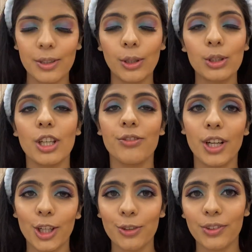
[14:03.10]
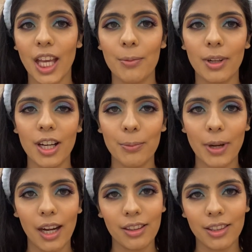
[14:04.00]
Okay, so I went off camera,
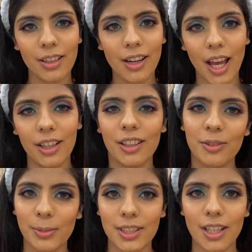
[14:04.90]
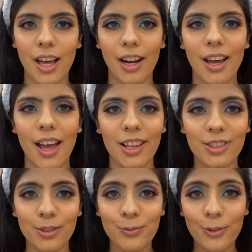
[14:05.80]
applied a thin liner, mascara,
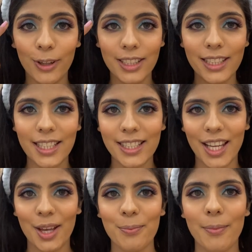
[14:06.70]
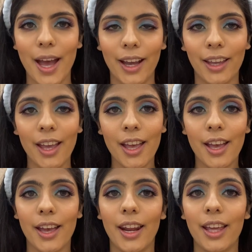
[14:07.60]
and some falsies, and I'm back.
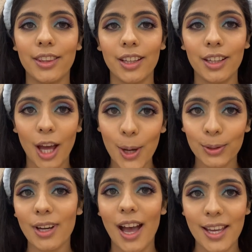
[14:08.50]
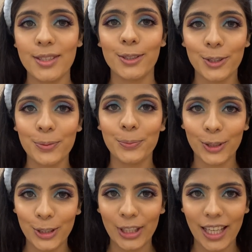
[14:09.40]
And I think now the eyes look
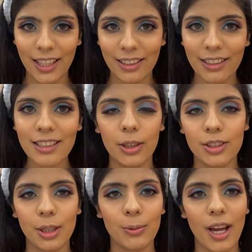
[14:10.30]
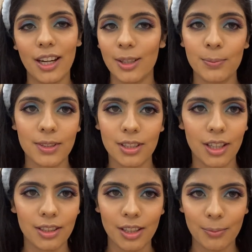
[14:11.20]
put together. It's time to add
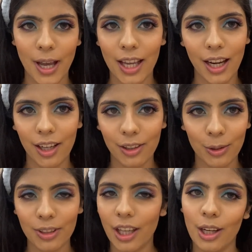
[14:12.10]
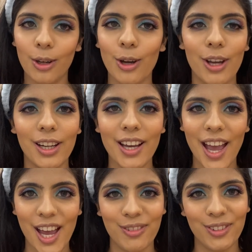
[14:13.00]
lipstick, some highlighter on the inner corner,
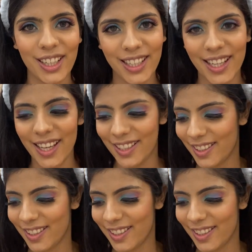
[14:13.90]
and we're done.